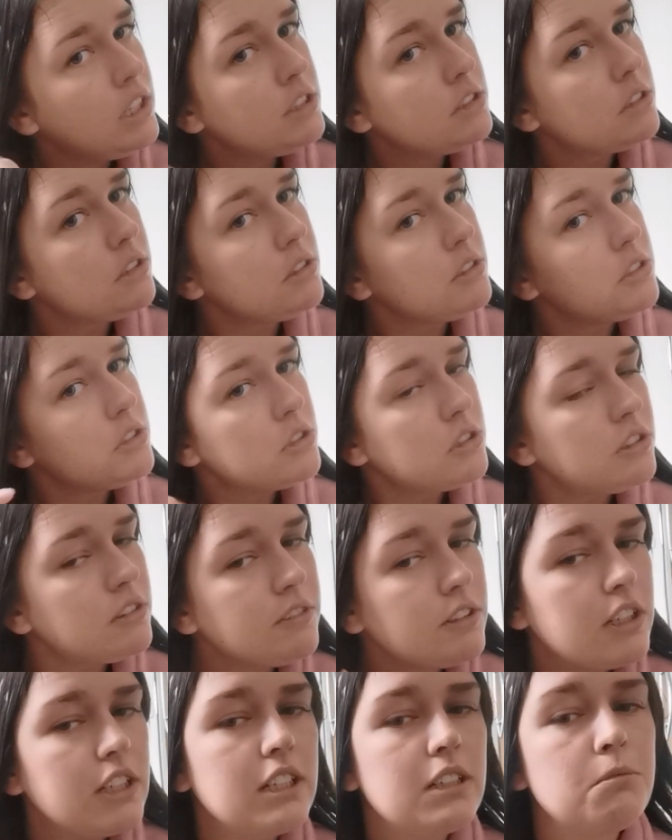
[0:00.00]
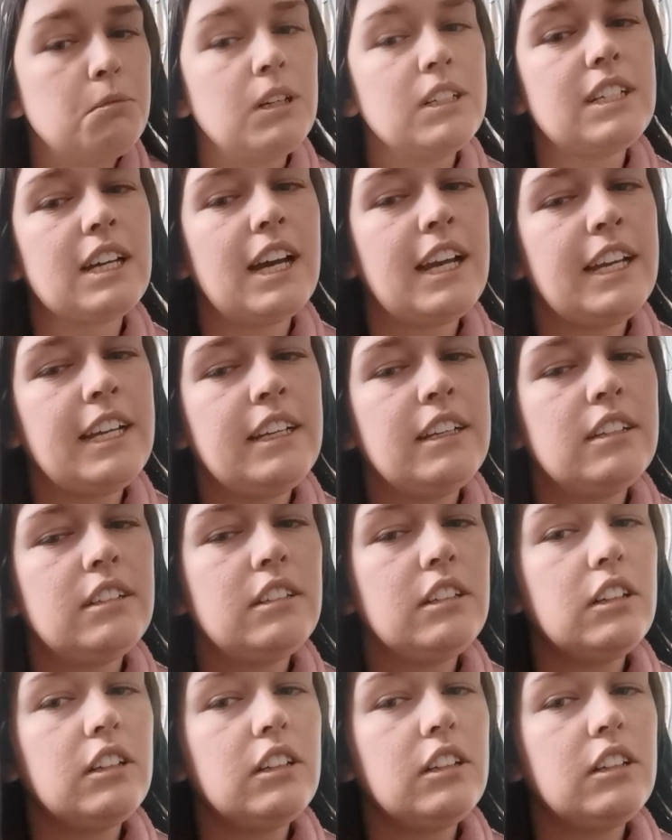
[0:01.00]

So it's sort of like my day,